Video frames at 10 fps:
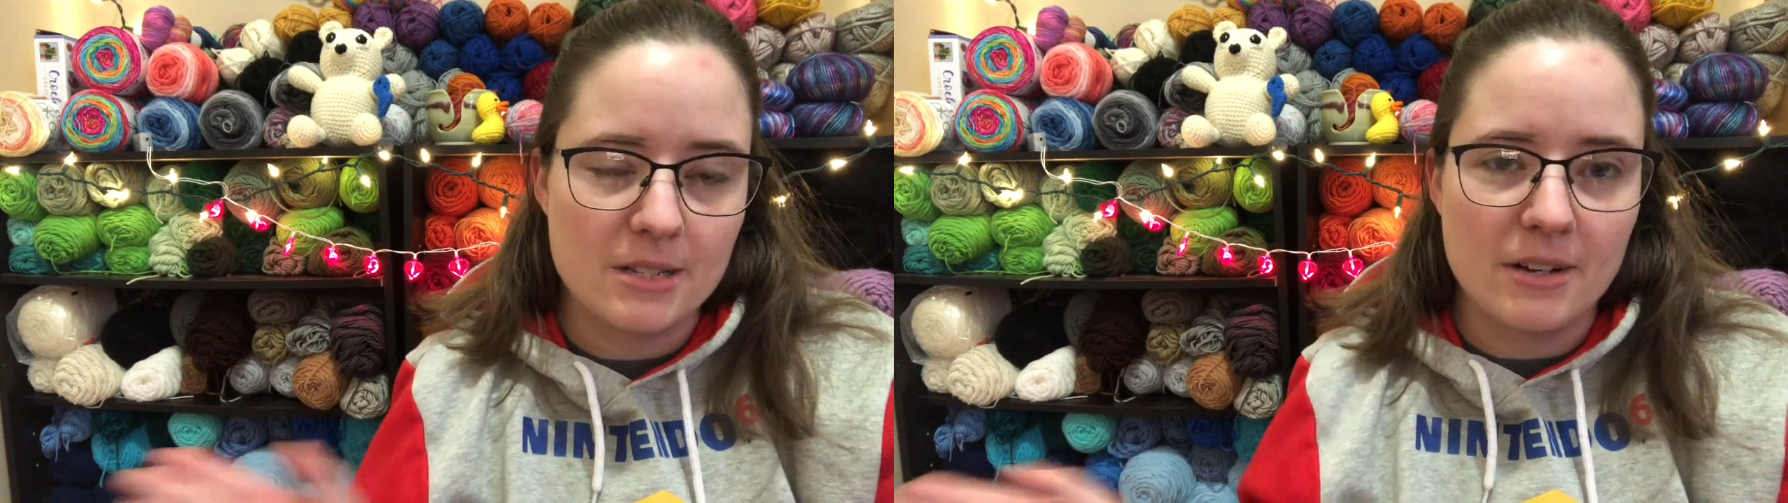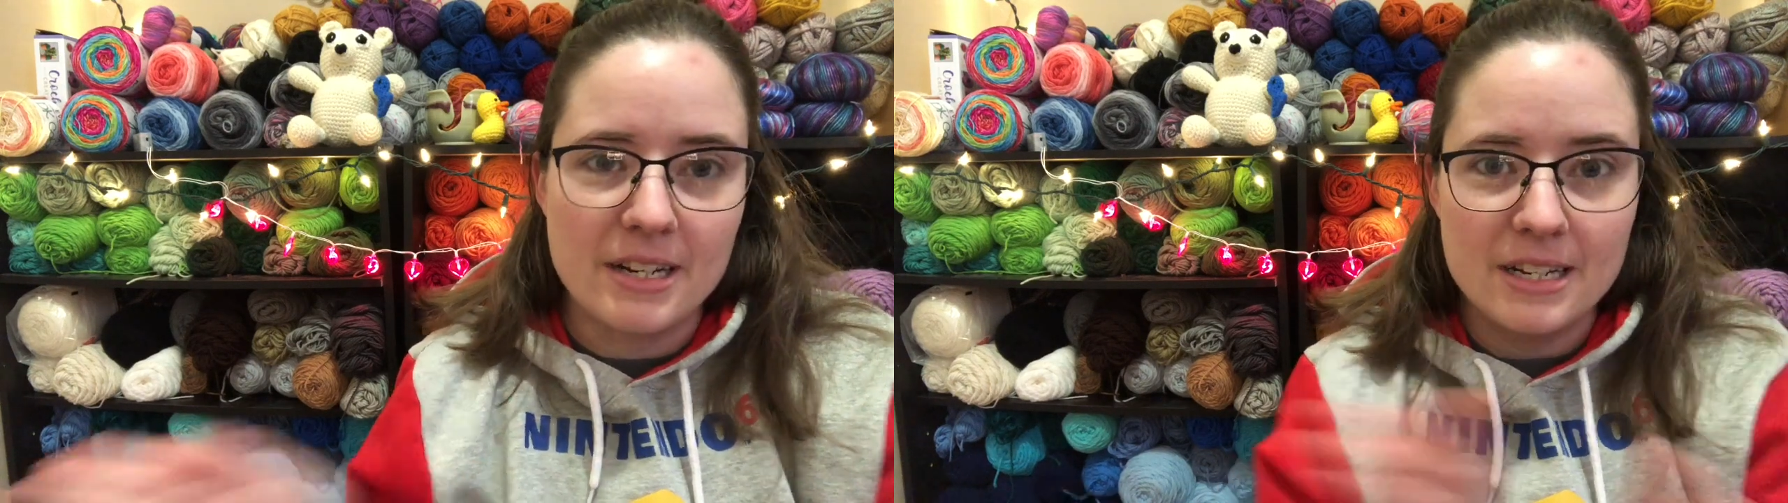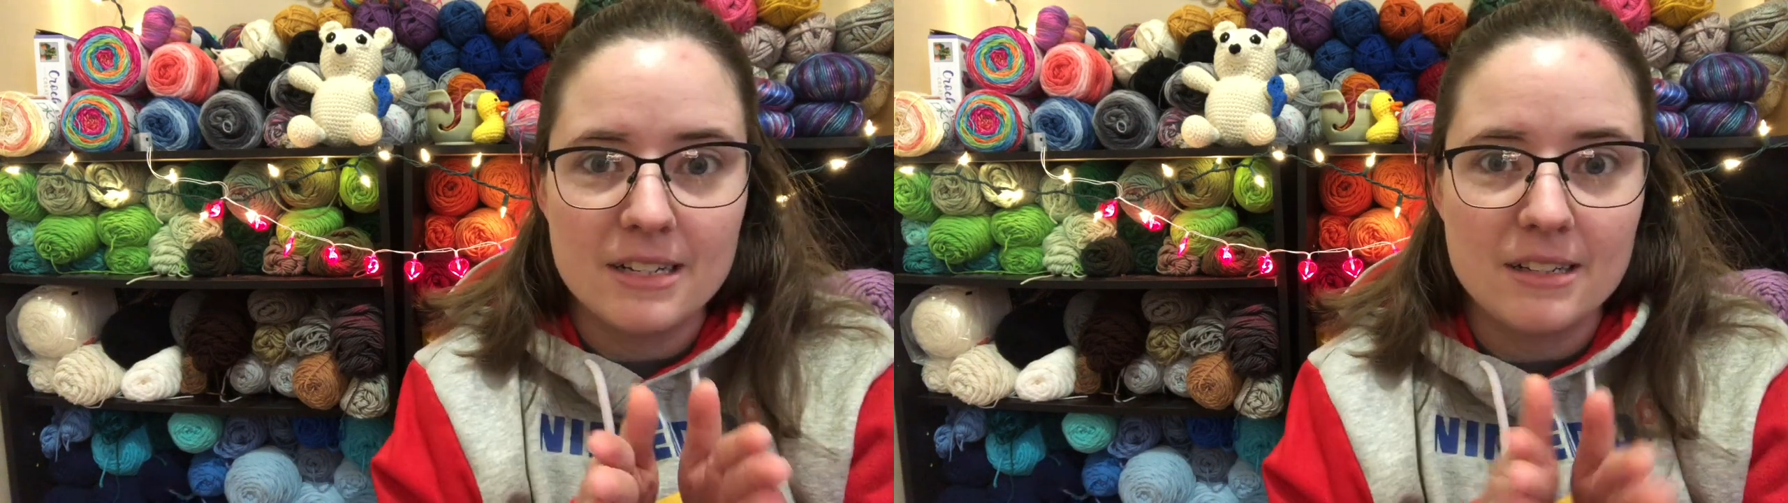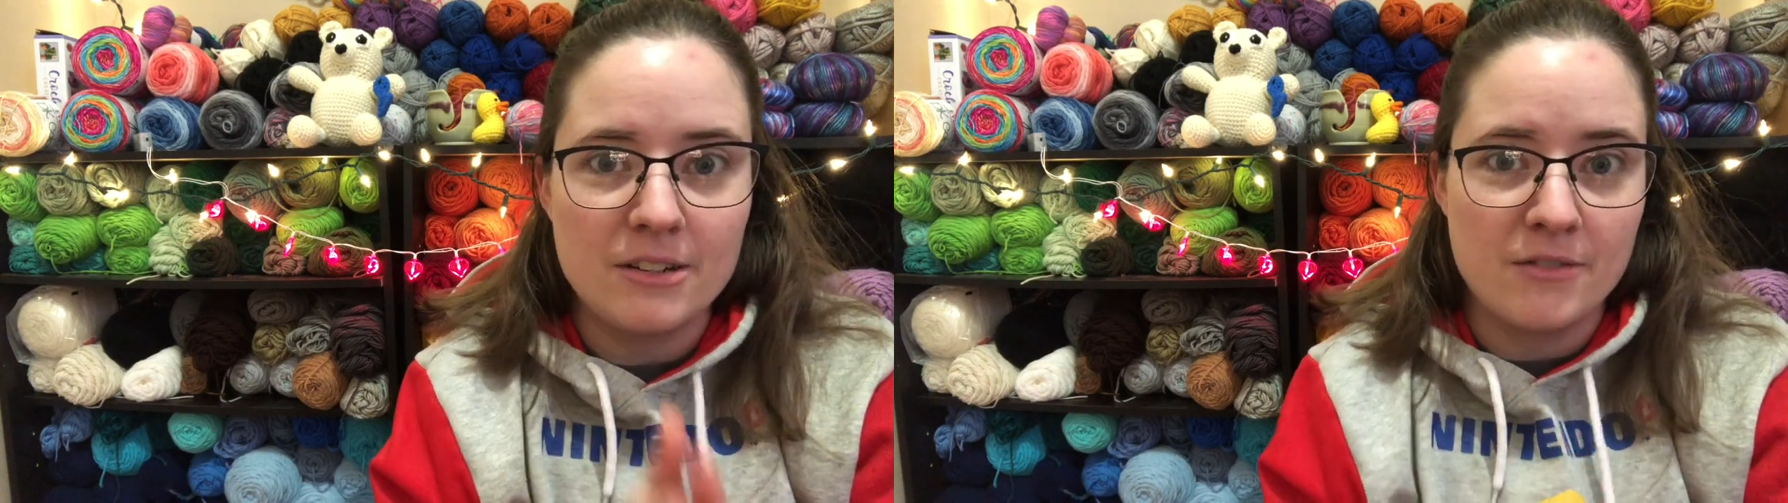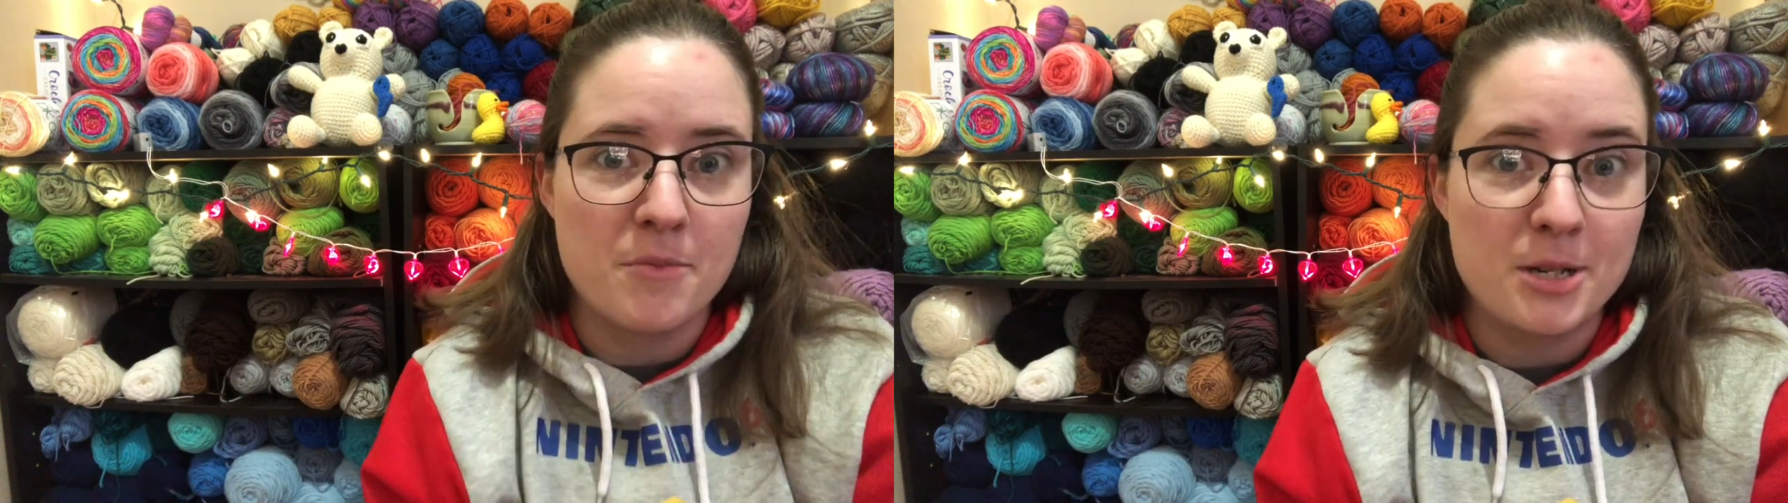so I need
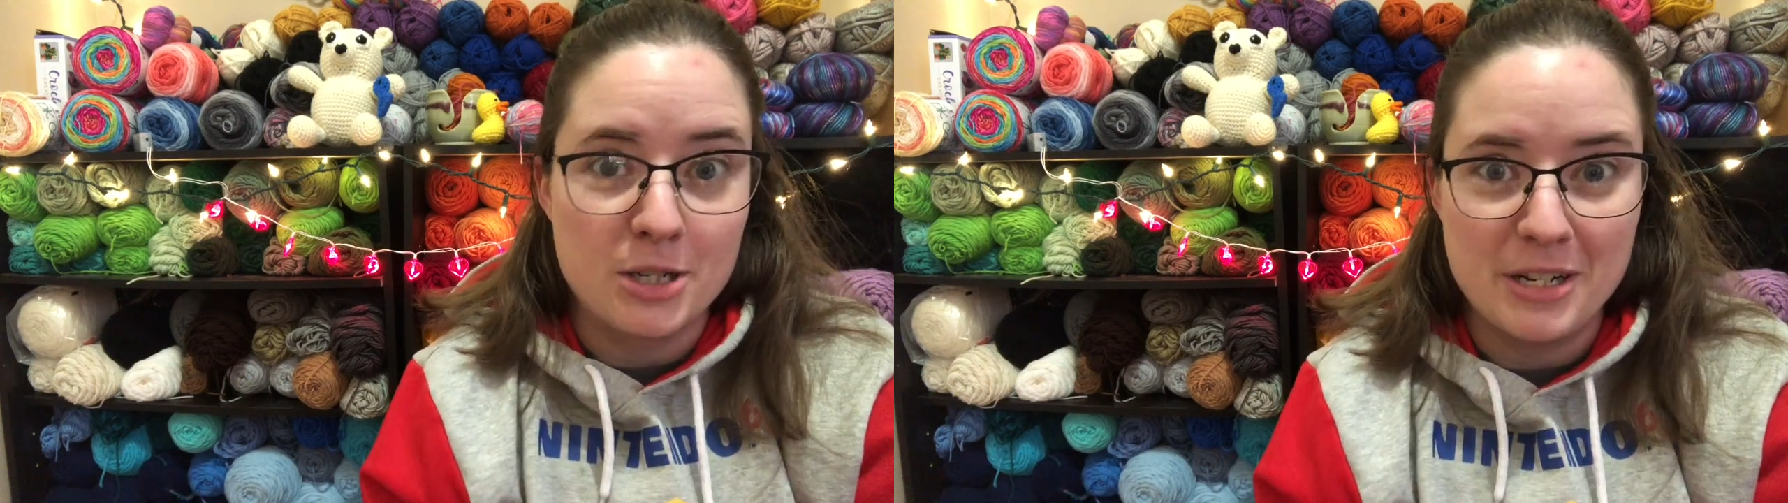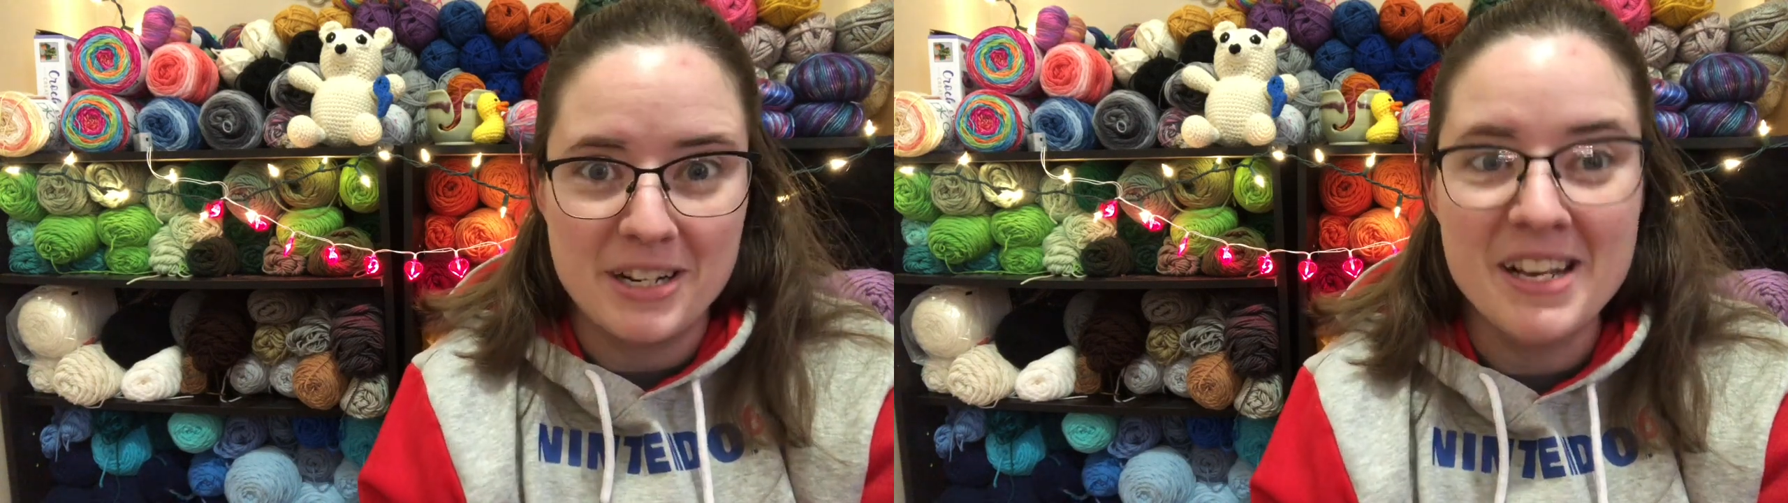your information in